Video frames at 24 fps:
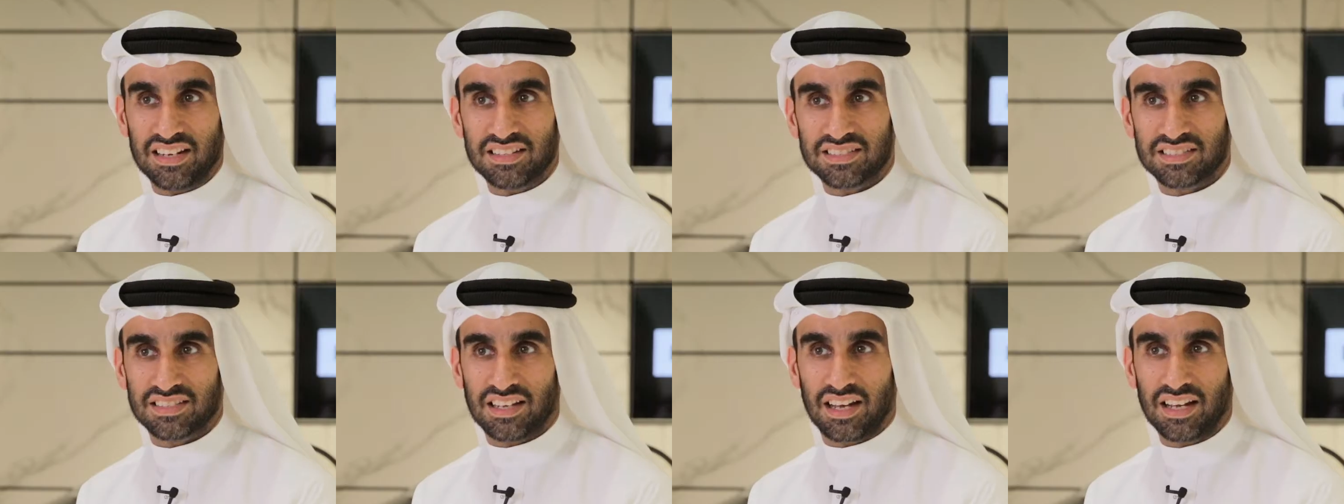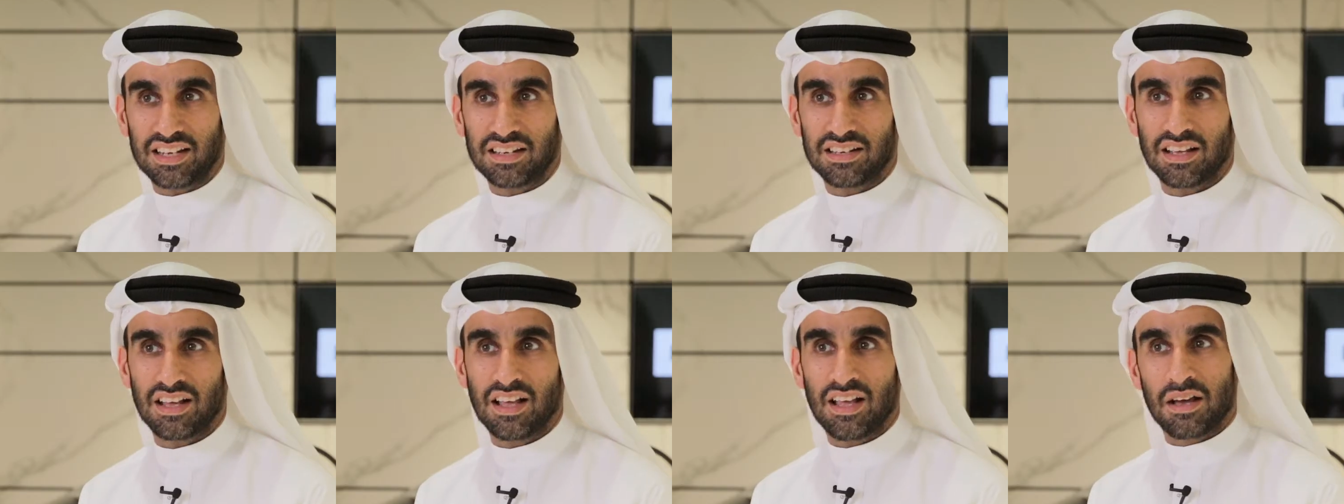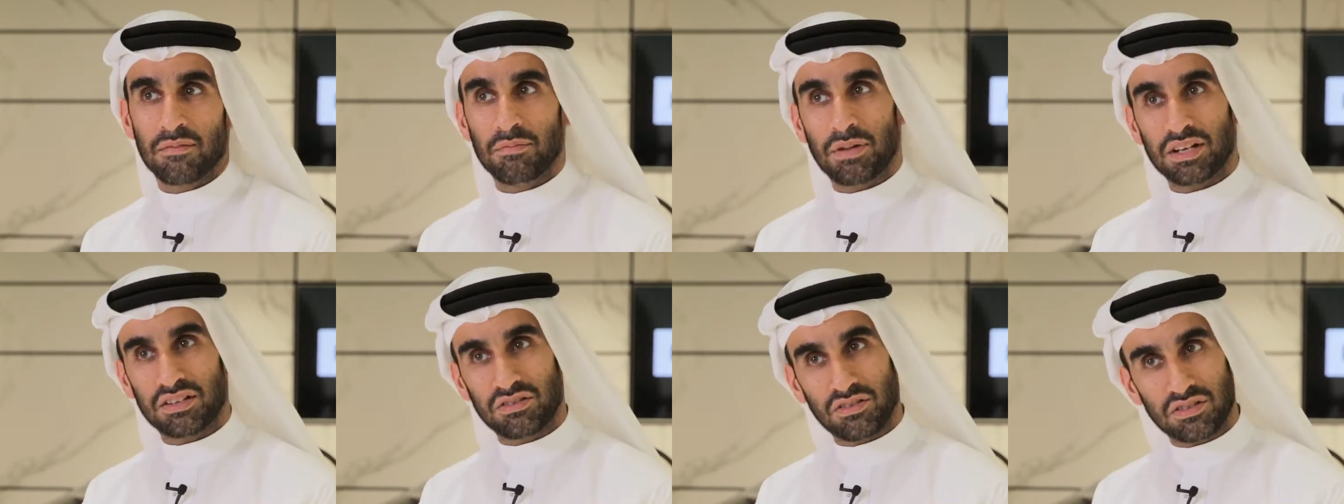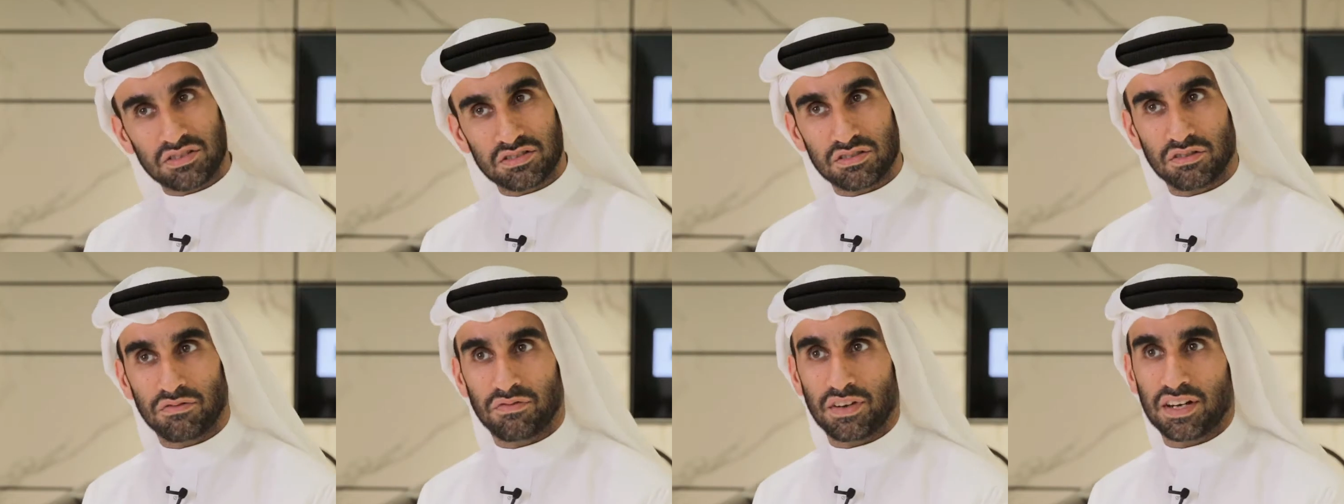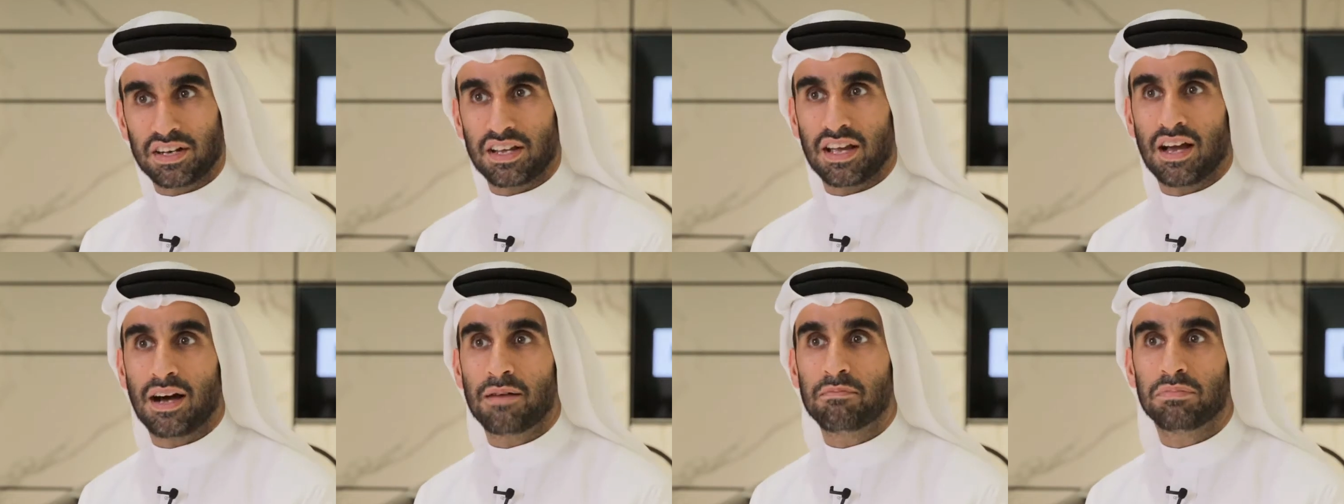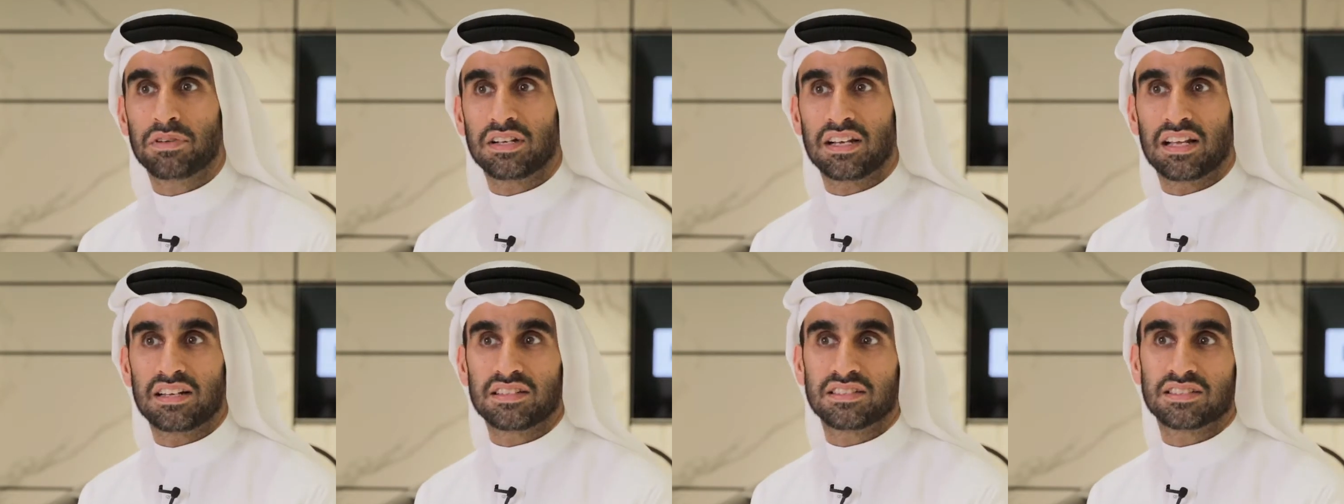inside, but also very
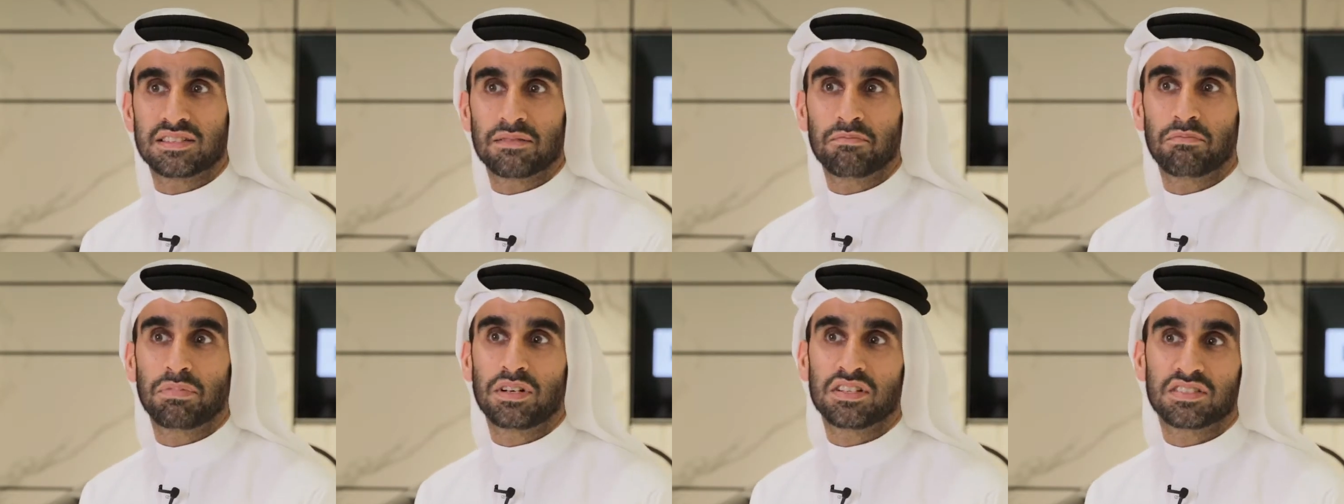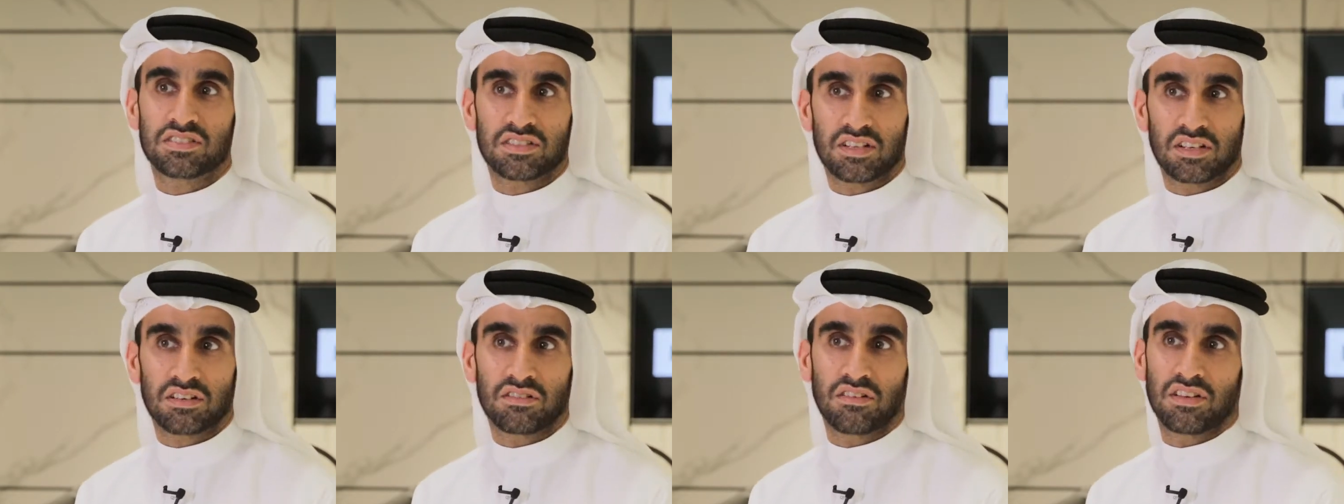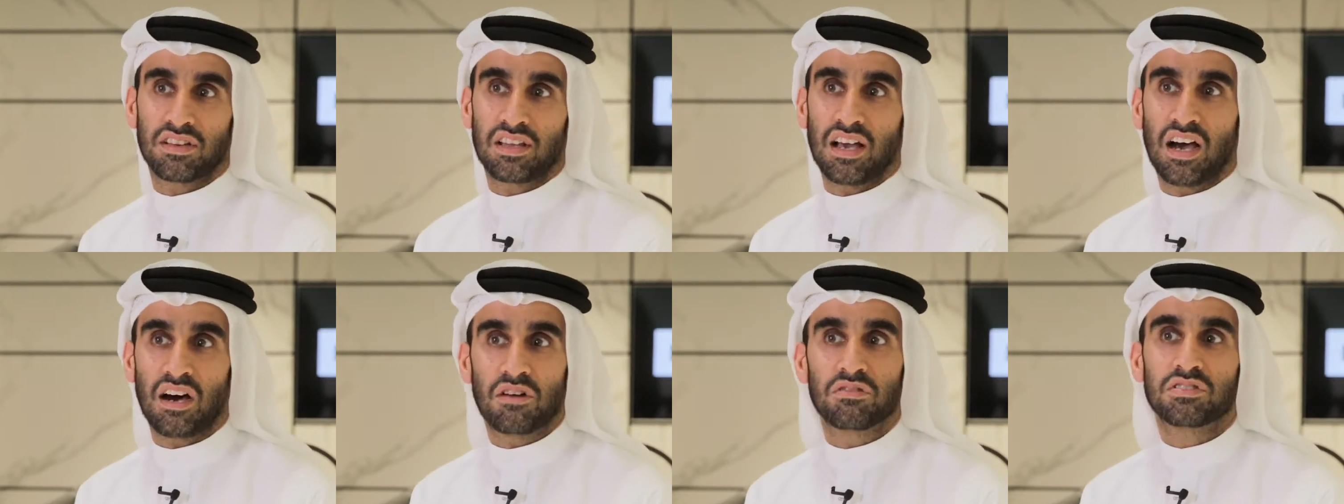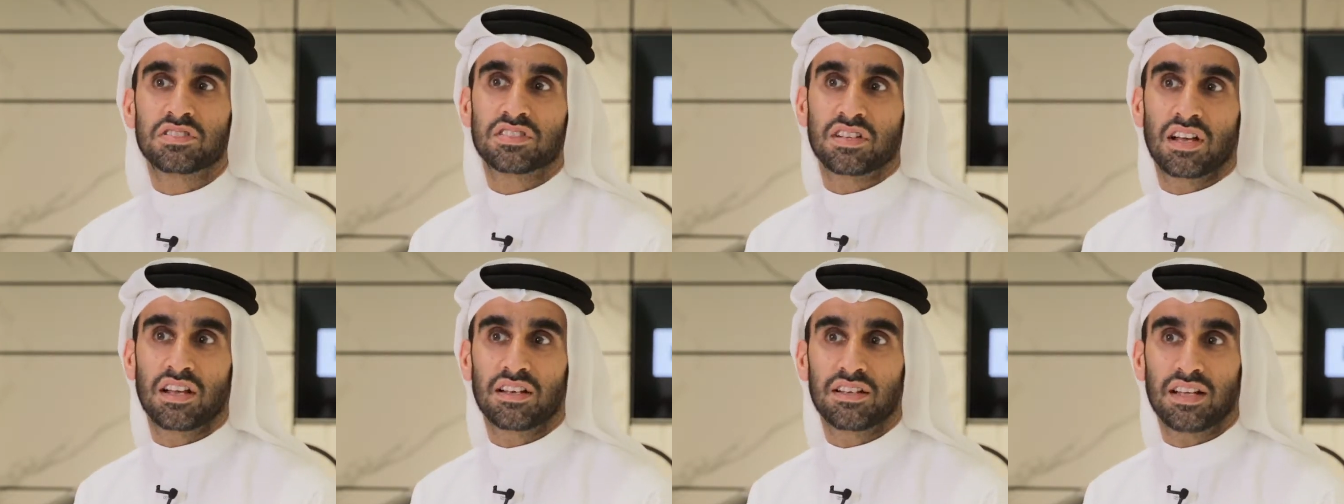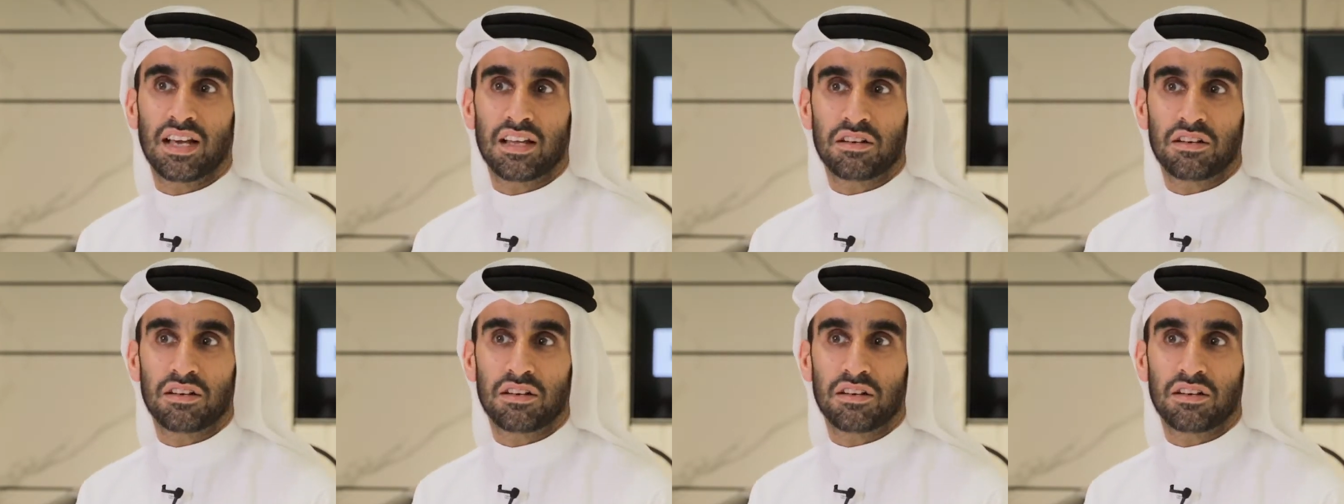humble and simplistic on the outside.